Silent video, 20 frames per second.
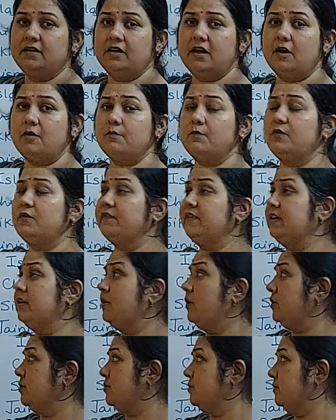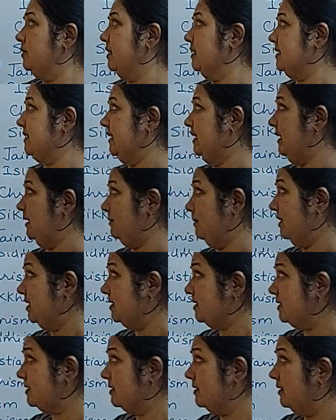Now moving on to the
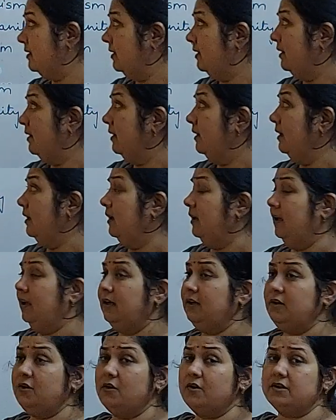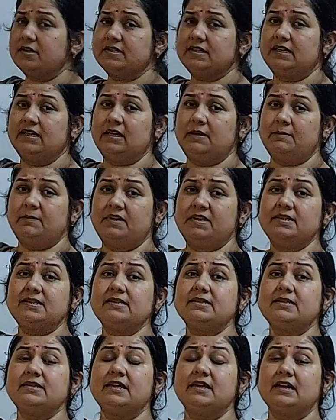syllabus. In your
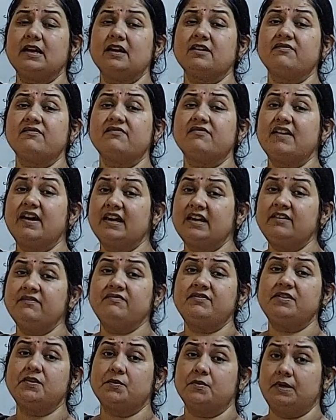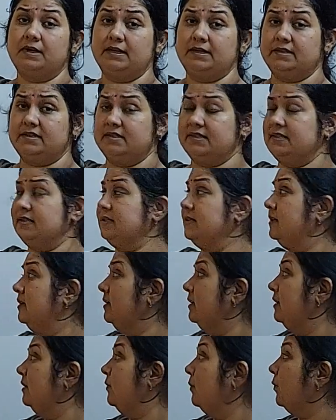syllabus there are 5 units.
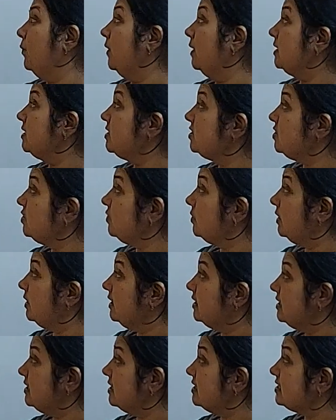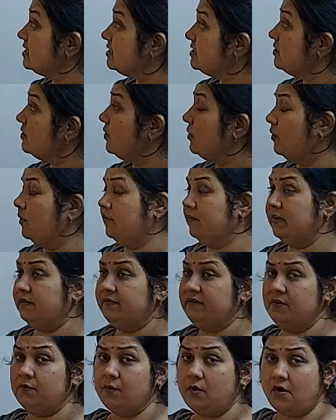First unit is
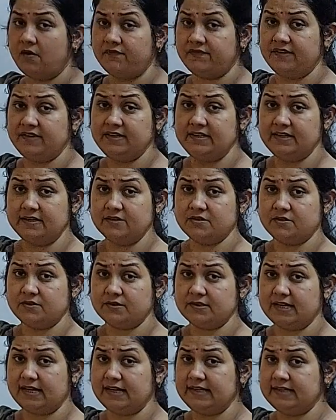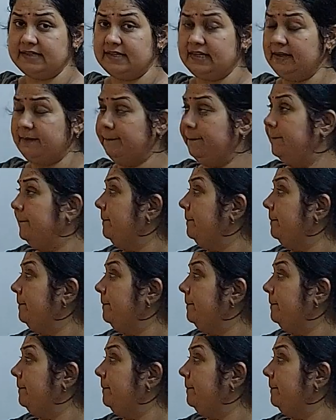overview of Indian society.